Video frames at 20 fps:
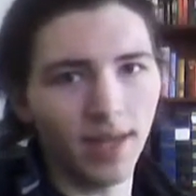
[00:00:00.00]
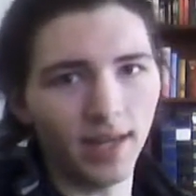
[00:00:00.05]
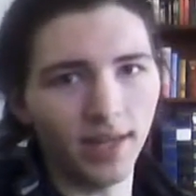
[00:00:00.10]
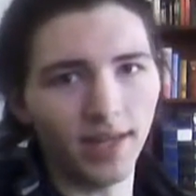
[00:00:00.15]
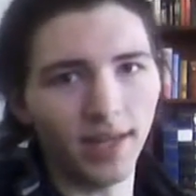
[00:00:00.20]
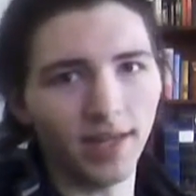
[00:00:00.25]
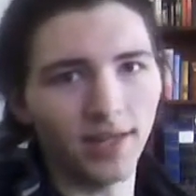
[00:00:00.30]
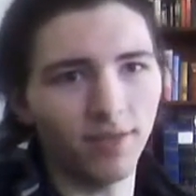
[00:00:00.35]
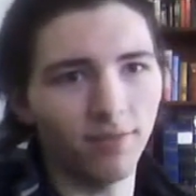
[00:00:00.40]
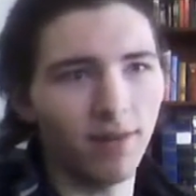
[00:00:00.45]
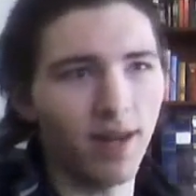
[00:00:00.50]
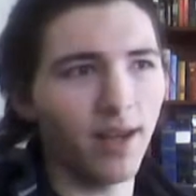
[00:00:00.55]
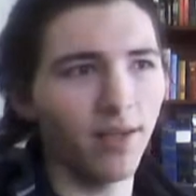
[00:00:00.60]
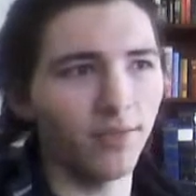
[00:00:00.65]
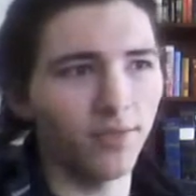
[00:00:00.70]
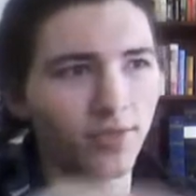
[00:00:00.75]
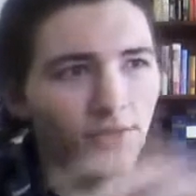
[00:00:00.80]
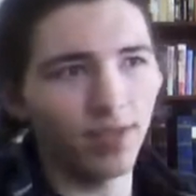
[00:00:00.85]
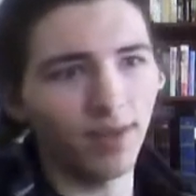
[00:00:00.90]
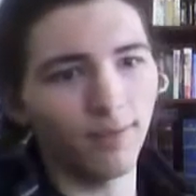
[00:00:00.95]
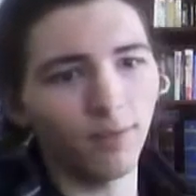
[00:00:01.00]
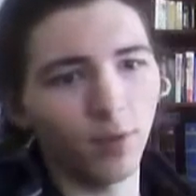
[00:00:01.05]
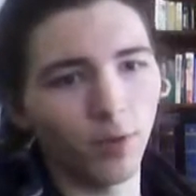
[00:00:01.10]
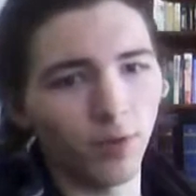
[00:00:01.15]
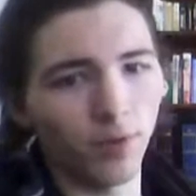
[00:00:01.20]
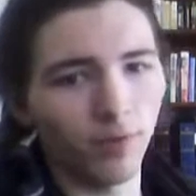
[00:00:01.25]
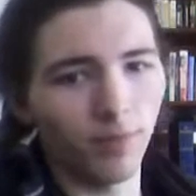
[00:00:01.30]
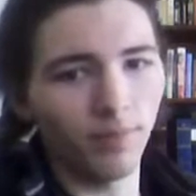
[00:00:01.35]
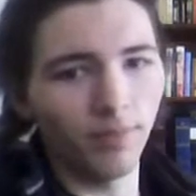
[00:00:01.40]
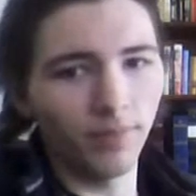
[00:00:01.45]
kicked around
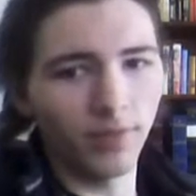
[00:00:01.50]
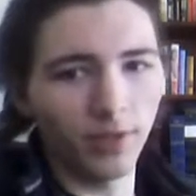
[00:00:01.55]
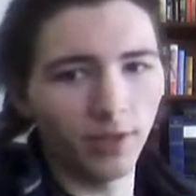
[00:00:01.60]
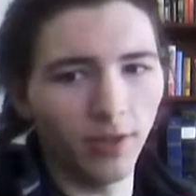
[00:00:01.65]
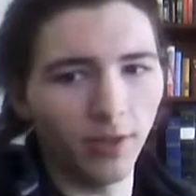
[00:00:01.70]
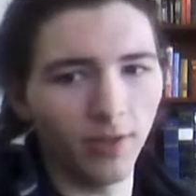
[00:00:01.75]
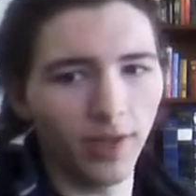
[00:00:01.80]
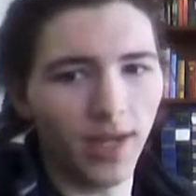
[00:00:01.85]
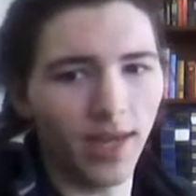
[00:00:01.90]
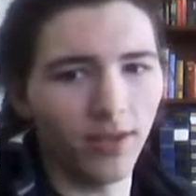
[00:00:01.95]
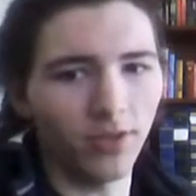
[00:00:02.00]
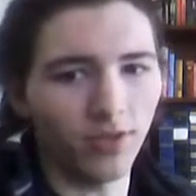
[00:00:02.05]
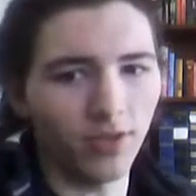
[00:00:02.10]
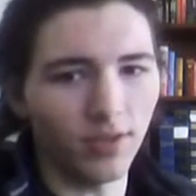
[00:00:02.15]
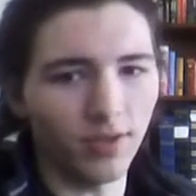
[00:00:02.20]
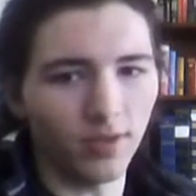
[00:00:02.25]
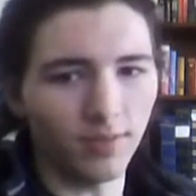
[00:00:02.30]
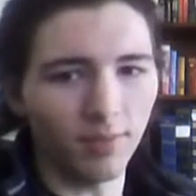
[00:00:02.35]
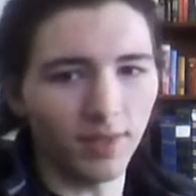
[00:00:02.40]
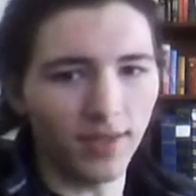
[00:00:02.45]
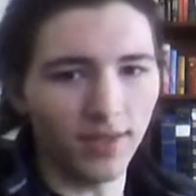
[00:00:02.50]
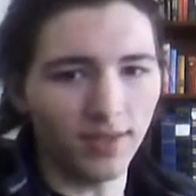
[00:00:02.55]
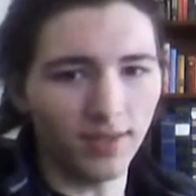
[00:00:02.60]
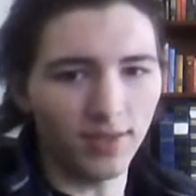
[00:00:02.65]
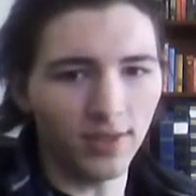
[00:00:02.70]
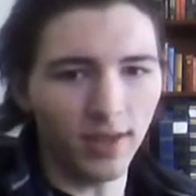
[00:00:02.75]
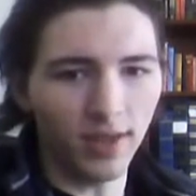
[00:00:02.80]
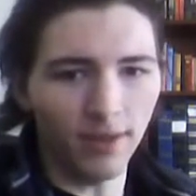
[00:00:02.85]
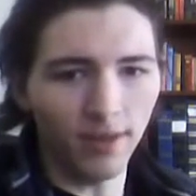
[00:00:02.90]
several locations because